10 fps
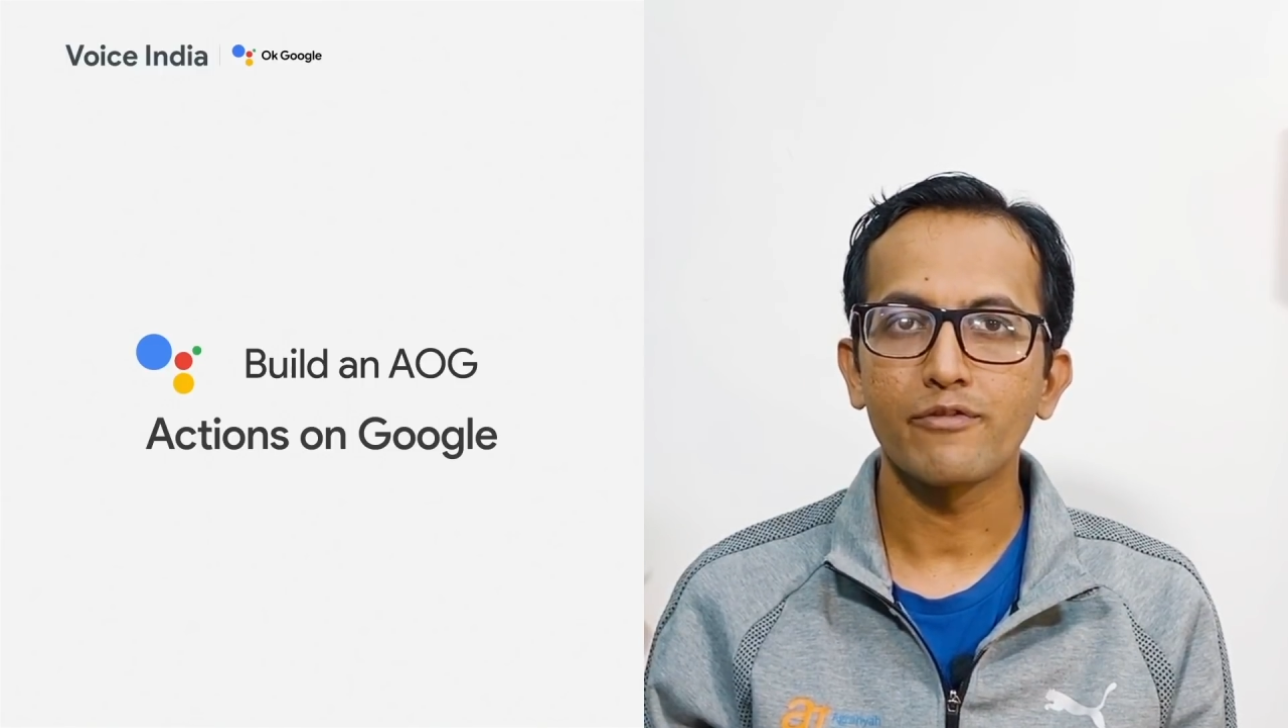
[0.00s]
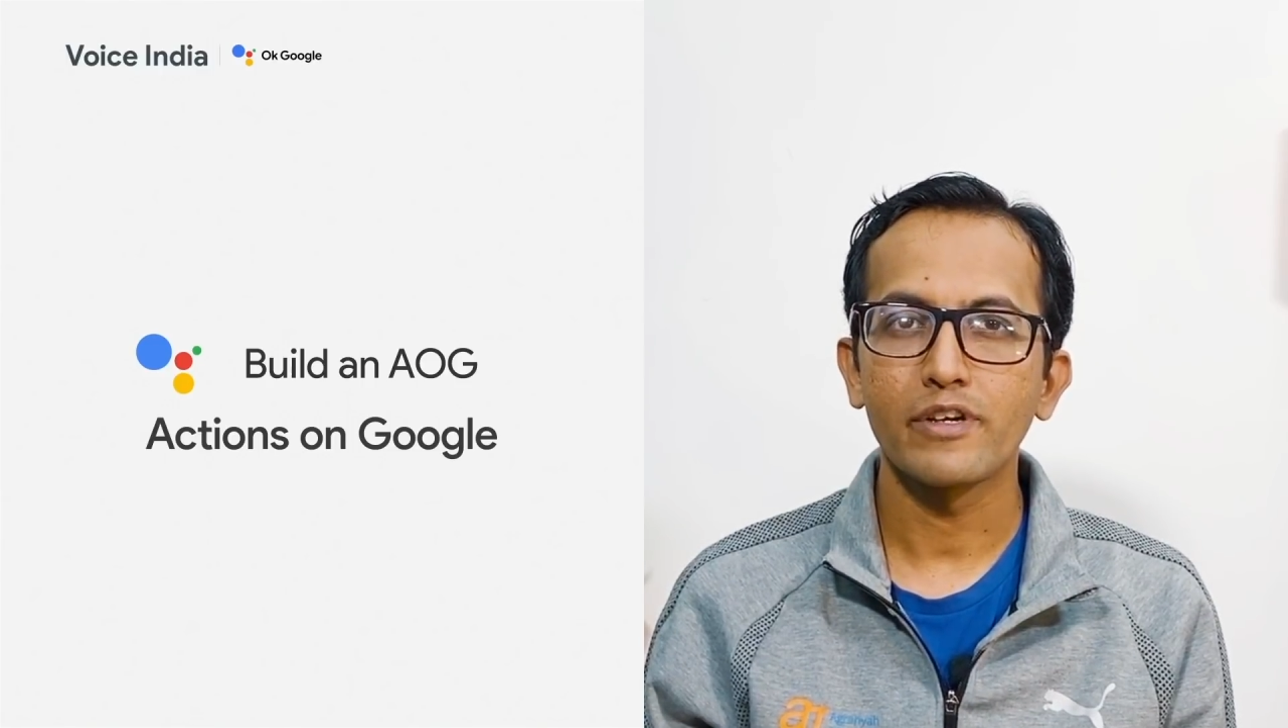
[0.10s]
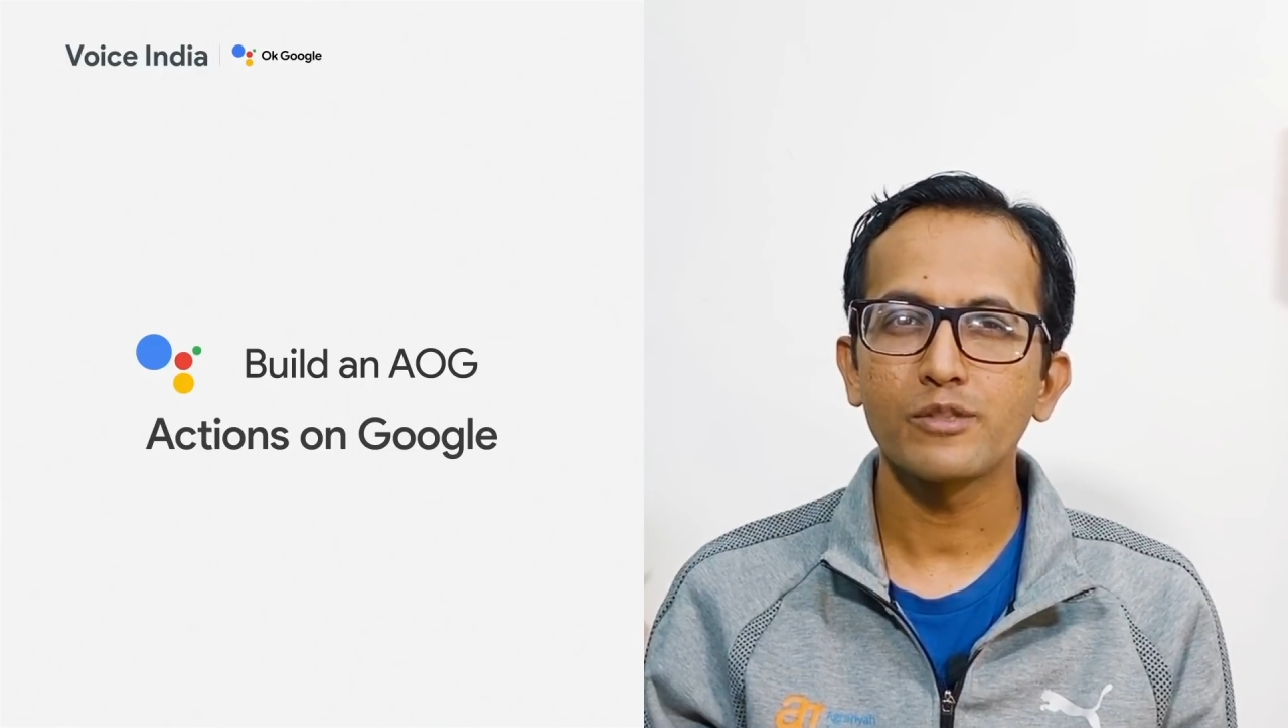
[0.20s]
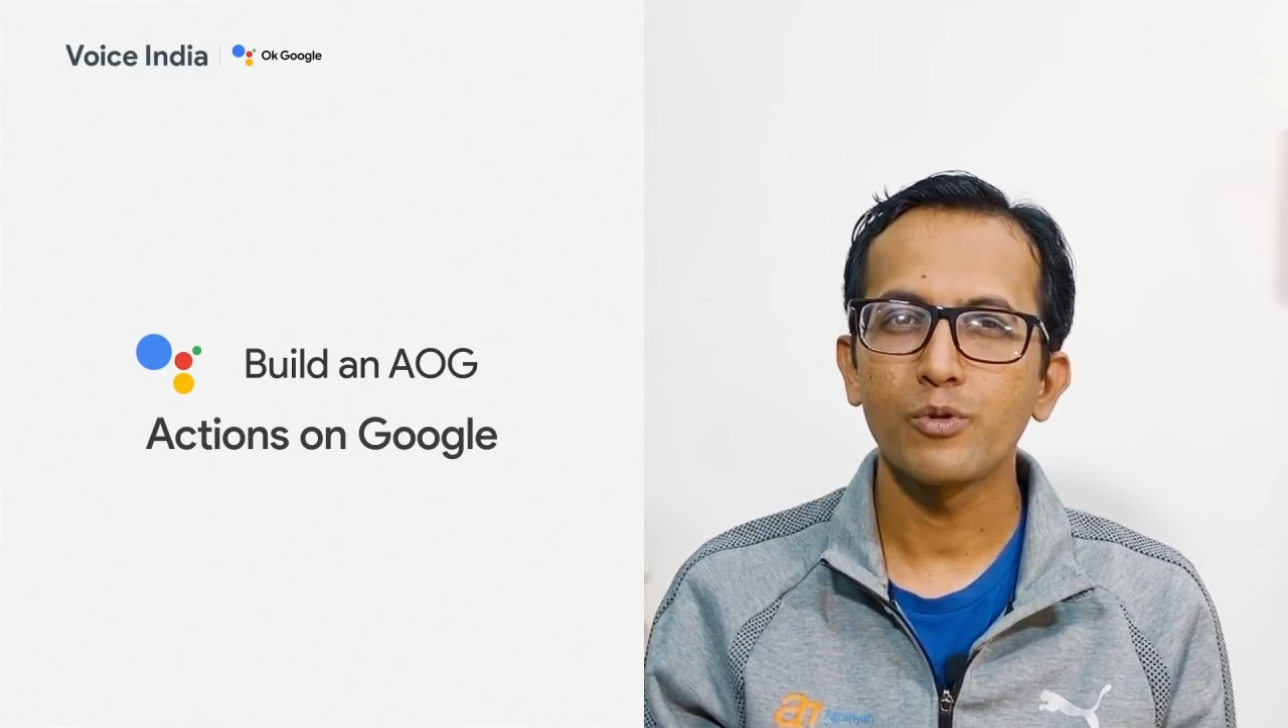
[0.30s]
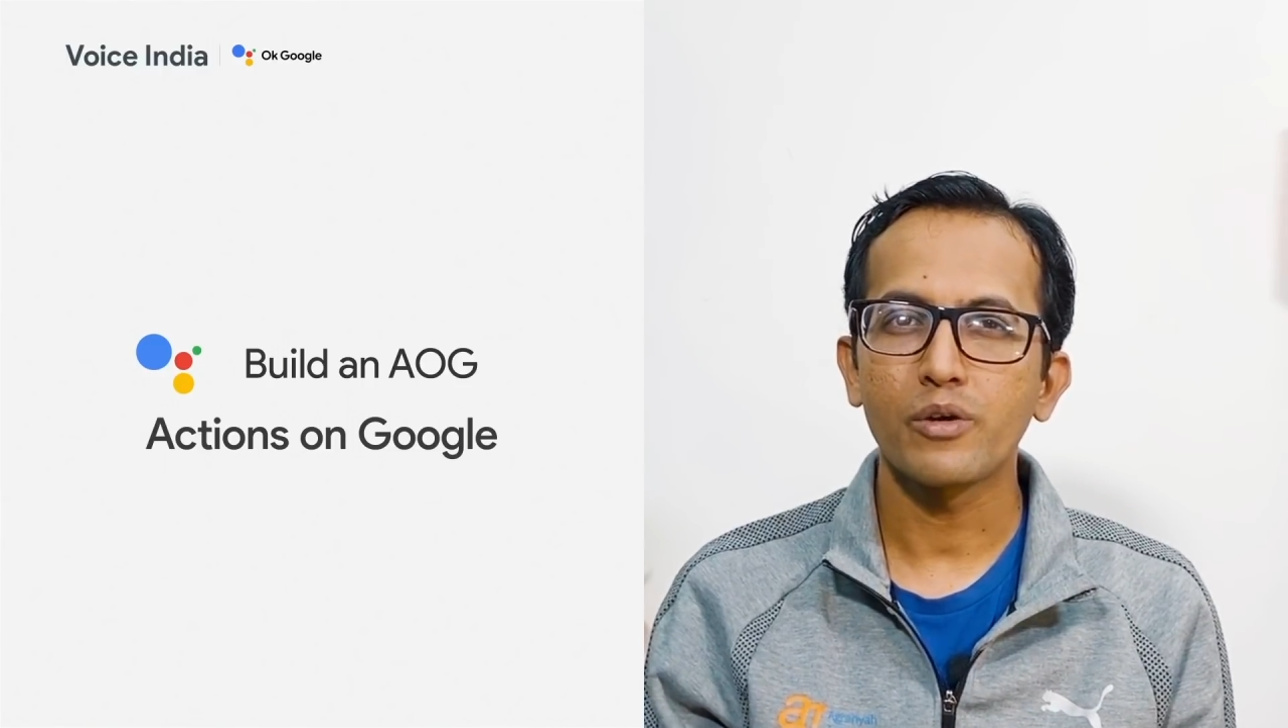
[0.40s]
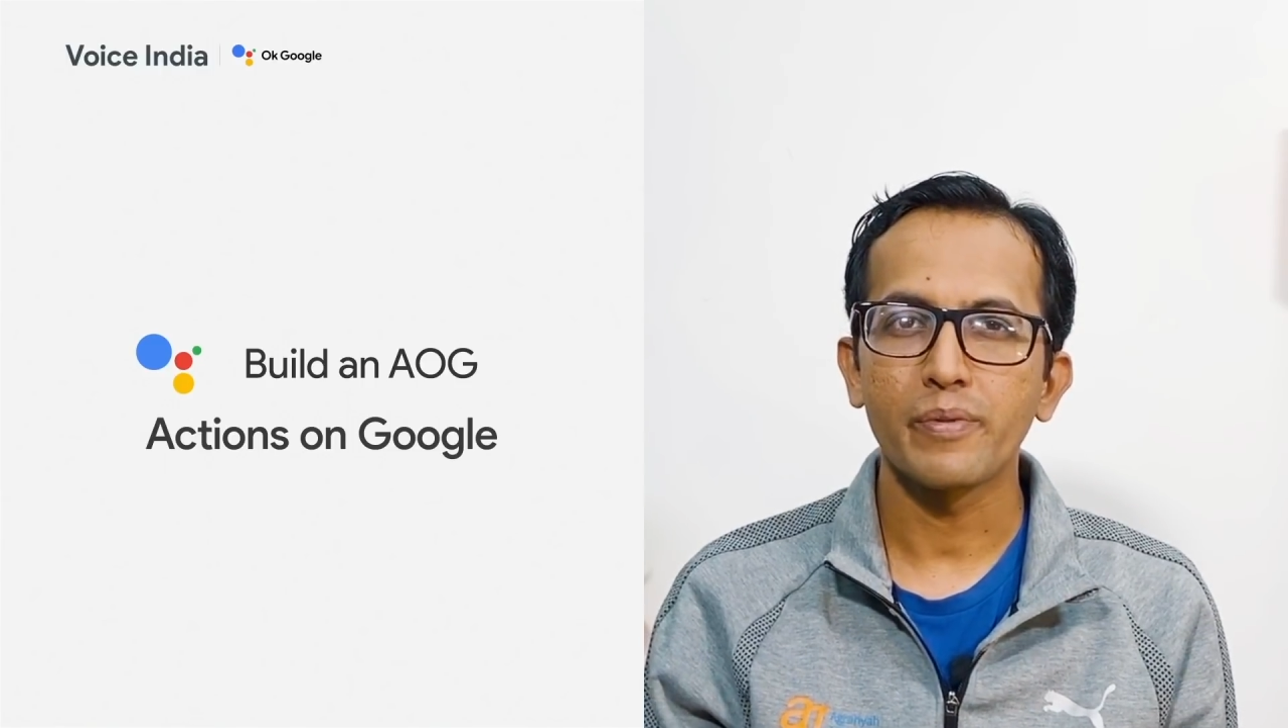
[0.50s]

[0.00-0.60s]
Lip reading: Facebook